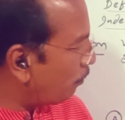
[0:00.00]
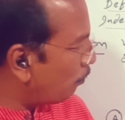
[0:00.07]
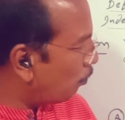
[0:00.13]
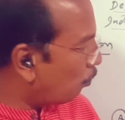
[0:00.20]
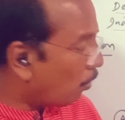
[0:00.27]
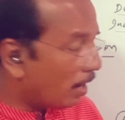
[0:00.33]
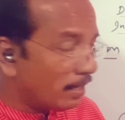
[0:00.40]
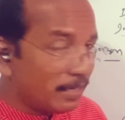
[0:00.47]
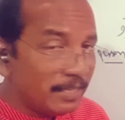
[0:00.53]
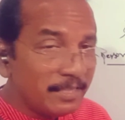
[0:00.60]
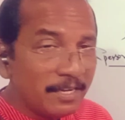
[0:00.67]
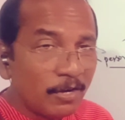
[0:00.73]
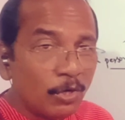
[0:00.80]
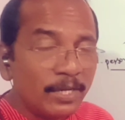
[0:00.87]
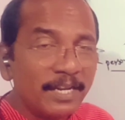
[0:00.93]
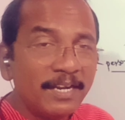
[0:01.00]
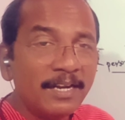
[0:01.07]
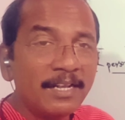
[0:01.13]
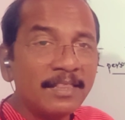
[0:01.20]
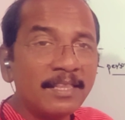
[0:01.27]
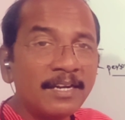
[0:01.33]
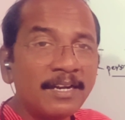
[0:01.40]
what is the
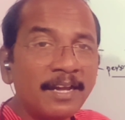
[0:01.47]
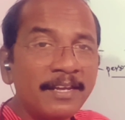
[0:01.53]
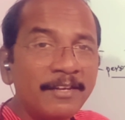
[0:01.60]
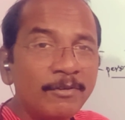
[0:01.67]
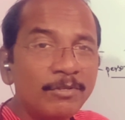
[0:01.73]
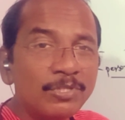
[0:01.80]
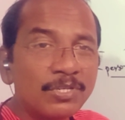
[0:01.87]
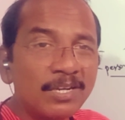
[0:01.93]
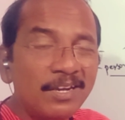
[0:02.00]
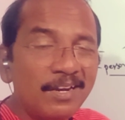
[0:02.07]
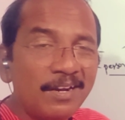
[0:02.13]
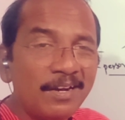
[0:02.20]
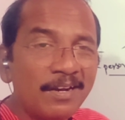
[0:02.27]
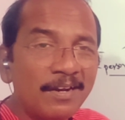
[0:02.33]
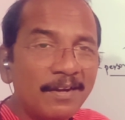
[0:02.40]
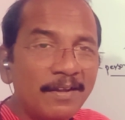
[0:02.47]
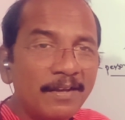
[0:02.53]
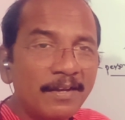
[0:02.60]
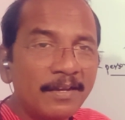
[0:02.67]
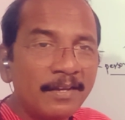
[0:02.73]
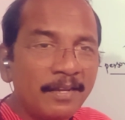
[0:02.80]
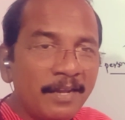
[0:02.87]
article that I used here?
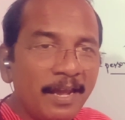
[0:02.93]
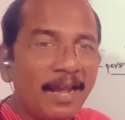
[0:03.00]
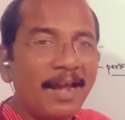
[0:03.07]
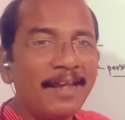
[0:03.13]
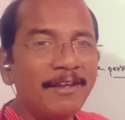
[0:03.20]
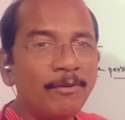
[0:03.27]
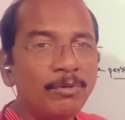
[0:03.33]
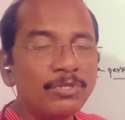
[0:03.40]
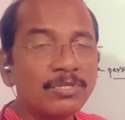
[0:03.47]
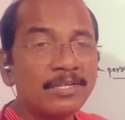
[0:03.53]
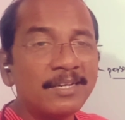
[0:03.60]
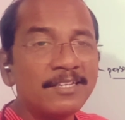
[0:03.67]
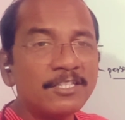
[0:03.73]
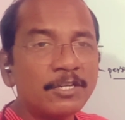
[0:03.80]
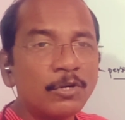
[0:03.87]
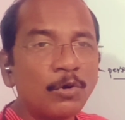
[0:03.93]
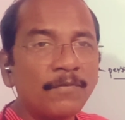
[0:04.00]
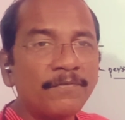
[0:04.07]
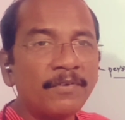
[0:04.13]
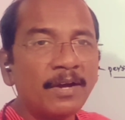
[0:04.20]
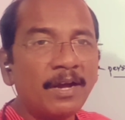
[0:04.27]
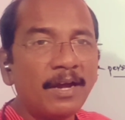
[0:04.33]
A I used instead
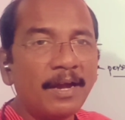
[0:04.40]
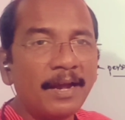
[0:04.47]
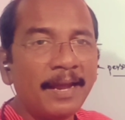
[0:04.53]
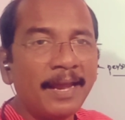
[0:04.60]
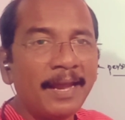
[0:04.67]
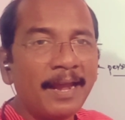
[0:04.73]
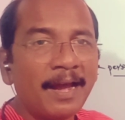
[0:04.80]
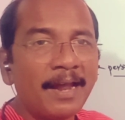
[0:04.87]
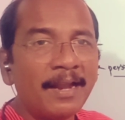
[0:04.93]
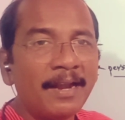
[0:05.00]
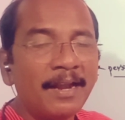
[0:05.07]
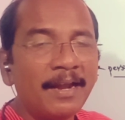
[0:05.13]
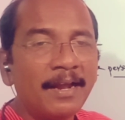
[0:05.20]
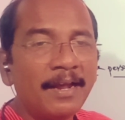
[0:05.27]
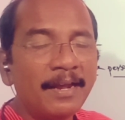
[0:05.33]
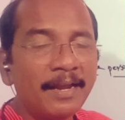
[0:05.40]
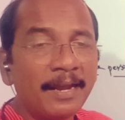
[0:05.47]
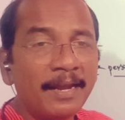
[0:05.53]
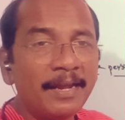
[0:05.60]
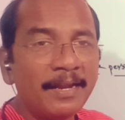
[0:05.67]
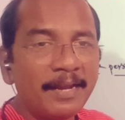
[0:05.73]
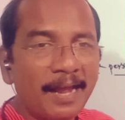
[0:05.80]
of an,
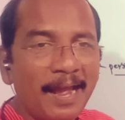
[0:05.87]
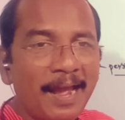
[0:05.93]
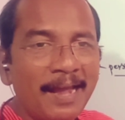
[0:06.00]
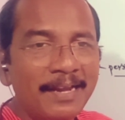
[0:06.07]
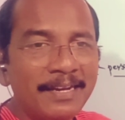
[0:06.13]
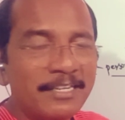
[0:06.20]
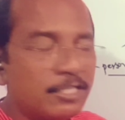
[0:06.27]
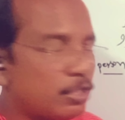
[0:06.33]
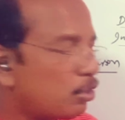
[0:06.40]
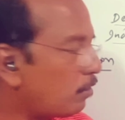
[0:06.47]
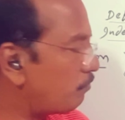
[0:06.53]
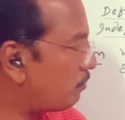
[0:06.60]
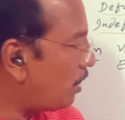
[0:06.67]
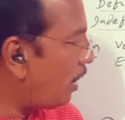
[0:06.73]
and instead of